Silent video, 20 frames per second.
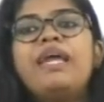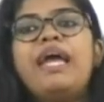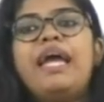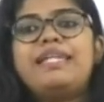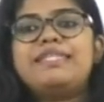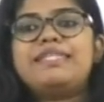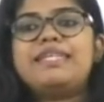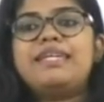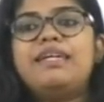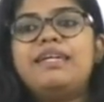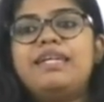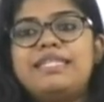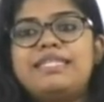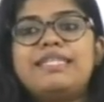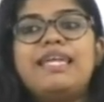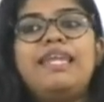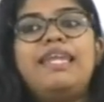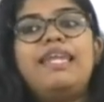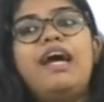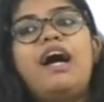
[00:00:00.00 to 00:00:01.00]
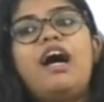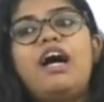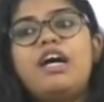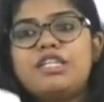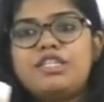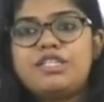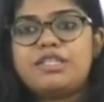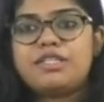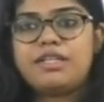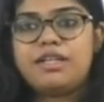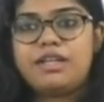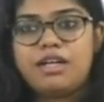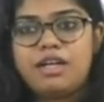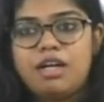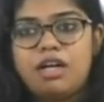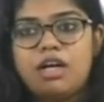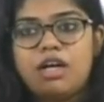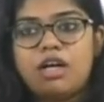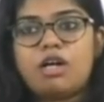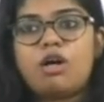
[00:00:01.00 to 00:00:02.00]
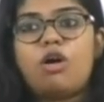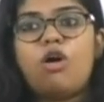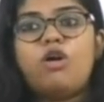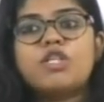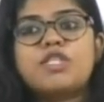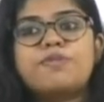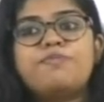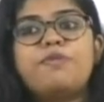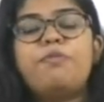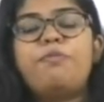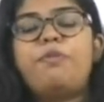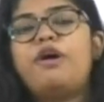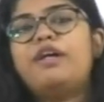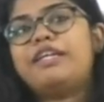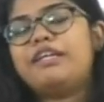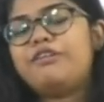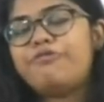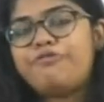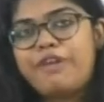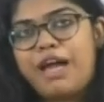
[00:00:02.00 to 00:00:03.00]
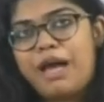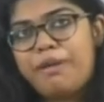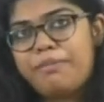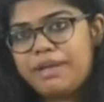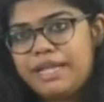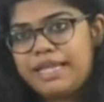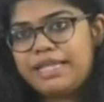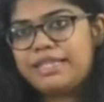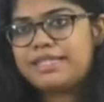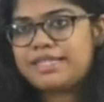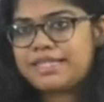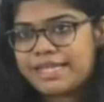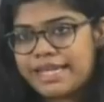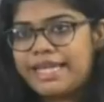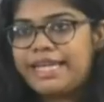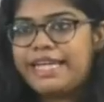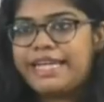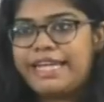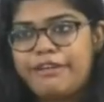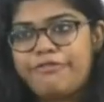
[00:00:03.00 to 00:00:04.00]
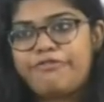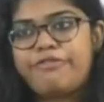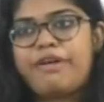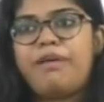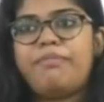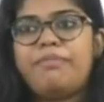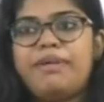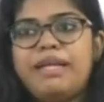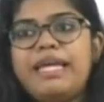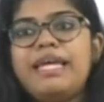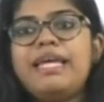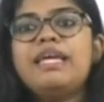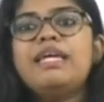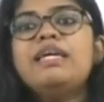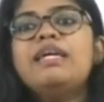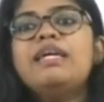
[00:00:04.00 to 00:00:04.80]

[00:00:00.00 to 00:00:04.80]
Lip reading: It's a large cosmopolitan family, this Reliidae family.